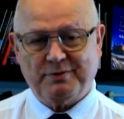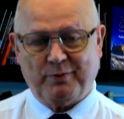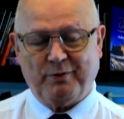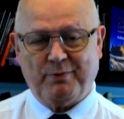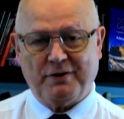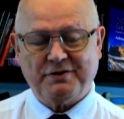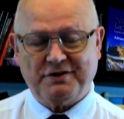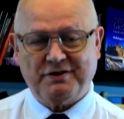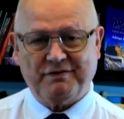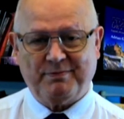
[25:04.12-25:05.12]
more
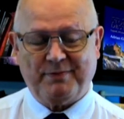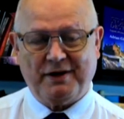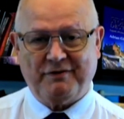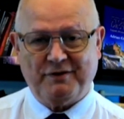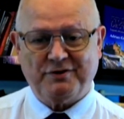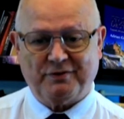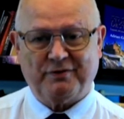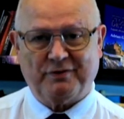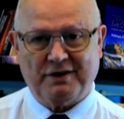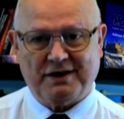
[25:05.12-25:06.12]
positive and beneficial
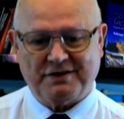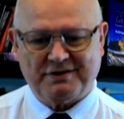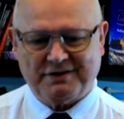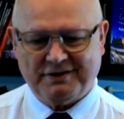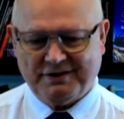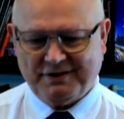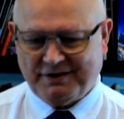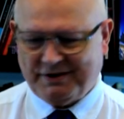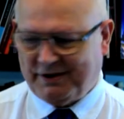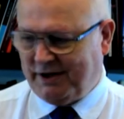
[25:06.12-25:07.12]
for us.
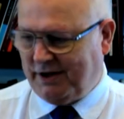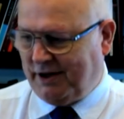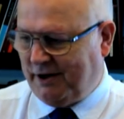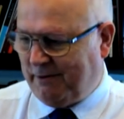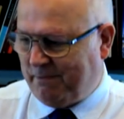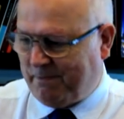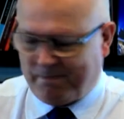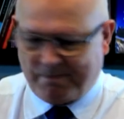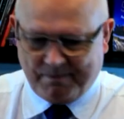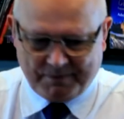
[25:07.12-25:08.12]

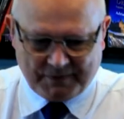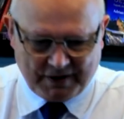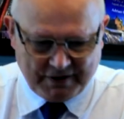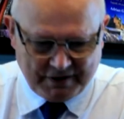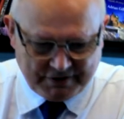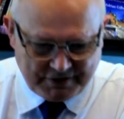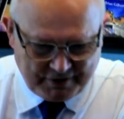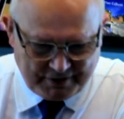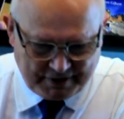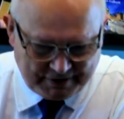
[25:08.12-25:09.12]

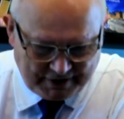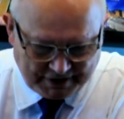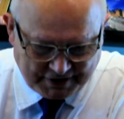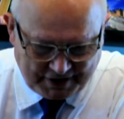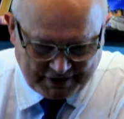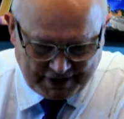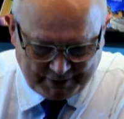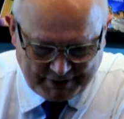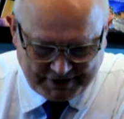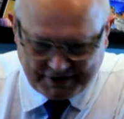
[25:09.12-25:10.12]
So that's kind of how
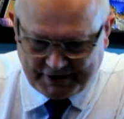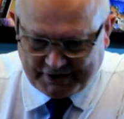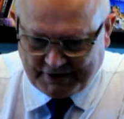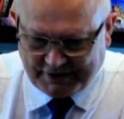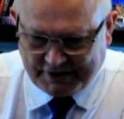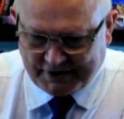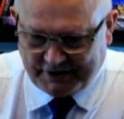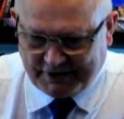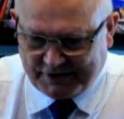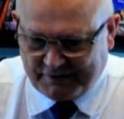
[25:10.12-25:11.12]
he's seeing these
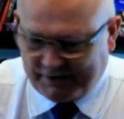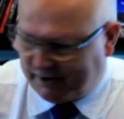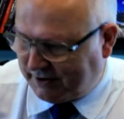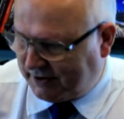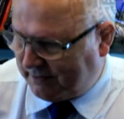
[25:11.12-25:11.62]
spheres.